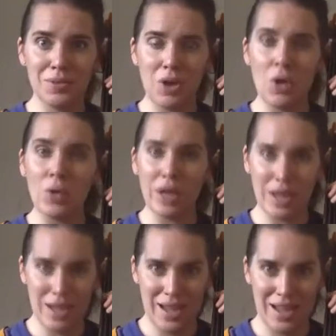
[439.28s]

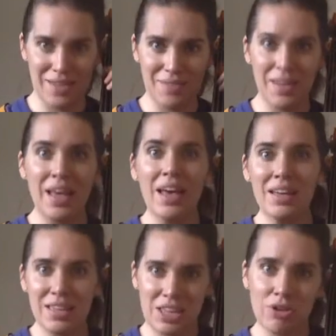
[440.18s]
Okay,
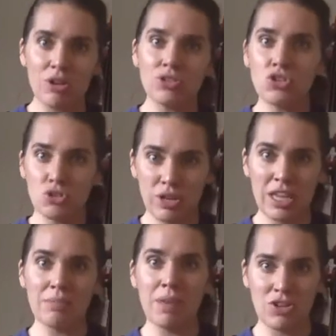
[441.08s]
here's a
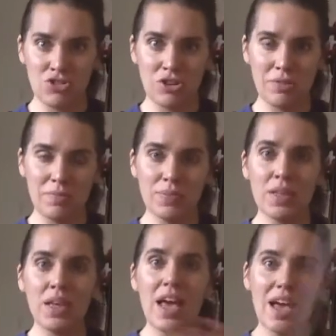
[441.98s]
tricky measure.
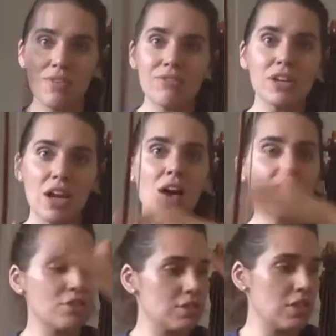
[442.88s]
Every
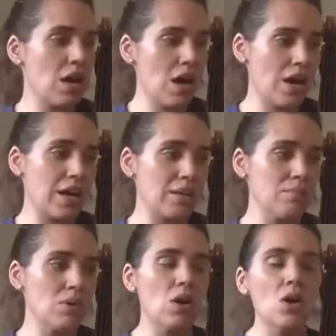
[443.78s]
other
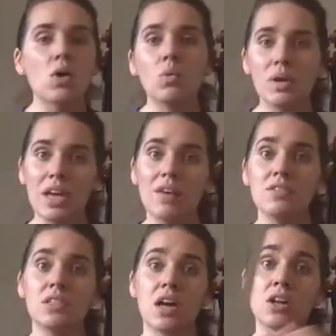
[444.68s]
time we have
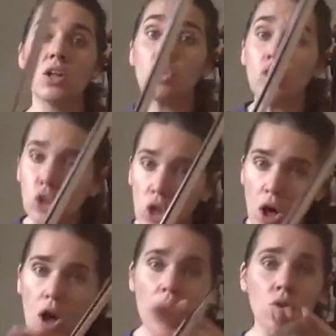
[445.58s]
done
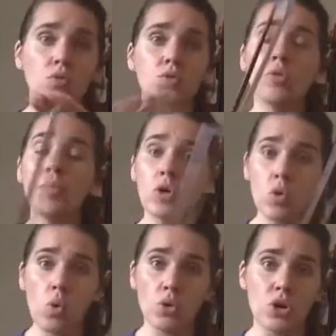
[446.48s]
long full bow
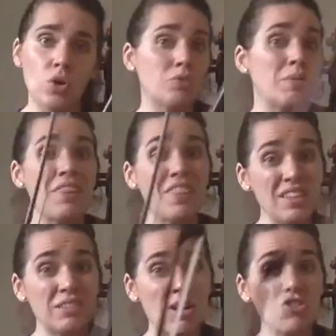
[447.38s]
quarter notes, but
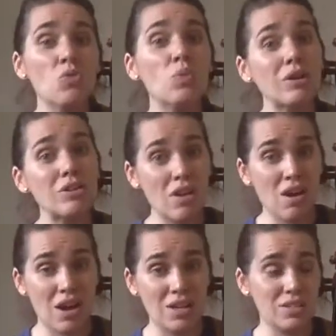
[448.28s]
this measure we're
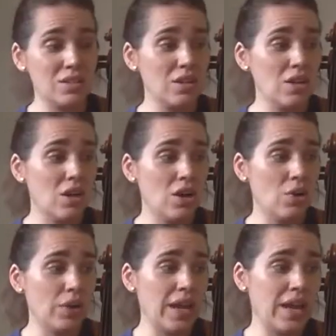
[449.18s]
not.
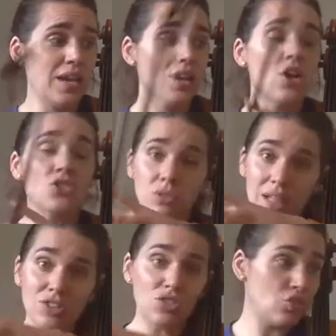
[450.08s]
Okay, so
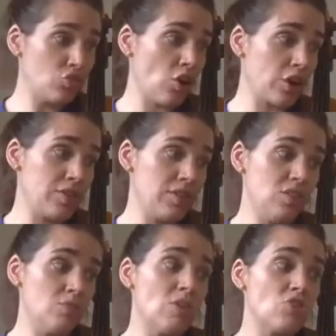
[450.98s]
let's start. This
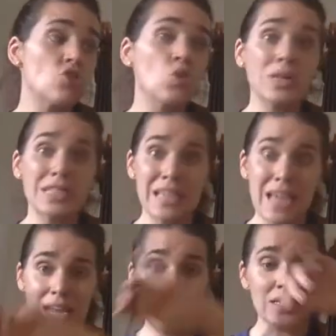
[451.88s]
is measure
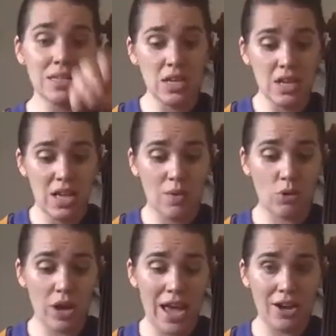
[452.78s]
28, and
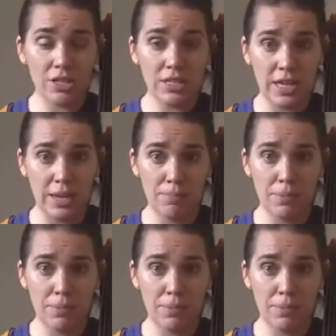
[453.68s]
we're at our tip.